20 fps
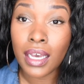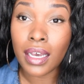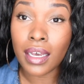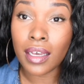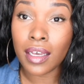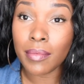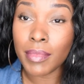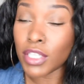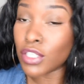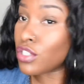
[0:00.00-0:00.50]

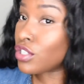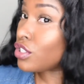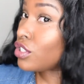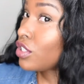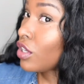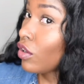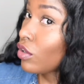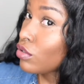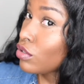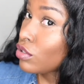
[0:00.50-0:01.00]
It's
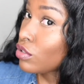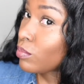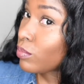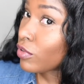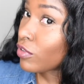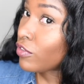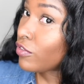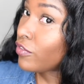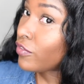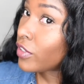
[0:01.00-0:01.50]
so
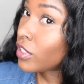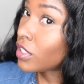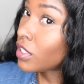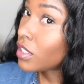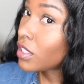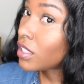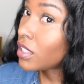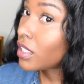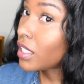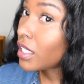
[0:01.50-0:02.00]
super
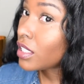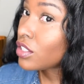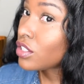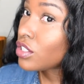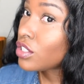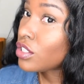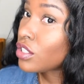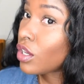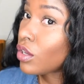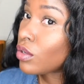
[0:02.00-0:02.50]
full. It's
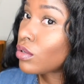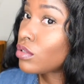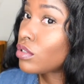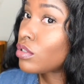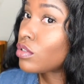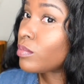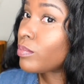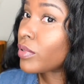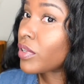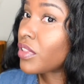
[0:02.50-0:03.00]
so
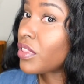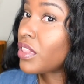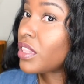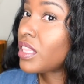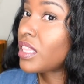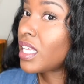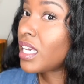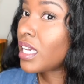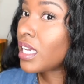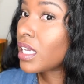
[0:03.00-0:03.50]
super
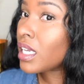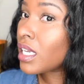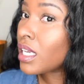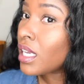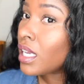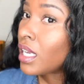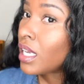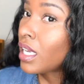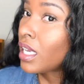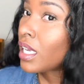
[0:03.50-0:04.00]
thick.
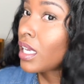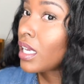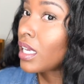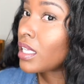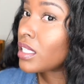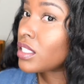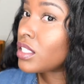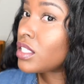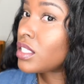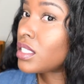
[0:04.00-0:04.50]

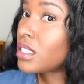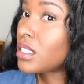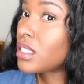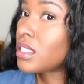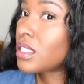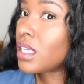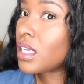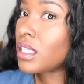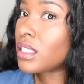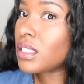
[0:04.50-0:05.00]

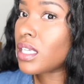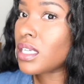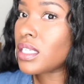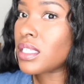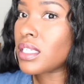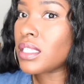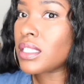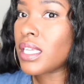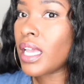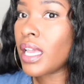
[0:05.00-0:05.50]
It
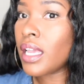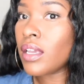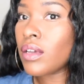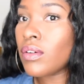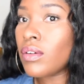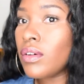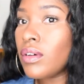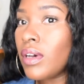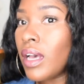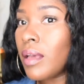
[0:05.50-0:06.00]
doesn't
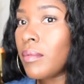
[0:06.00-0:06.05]
tangle.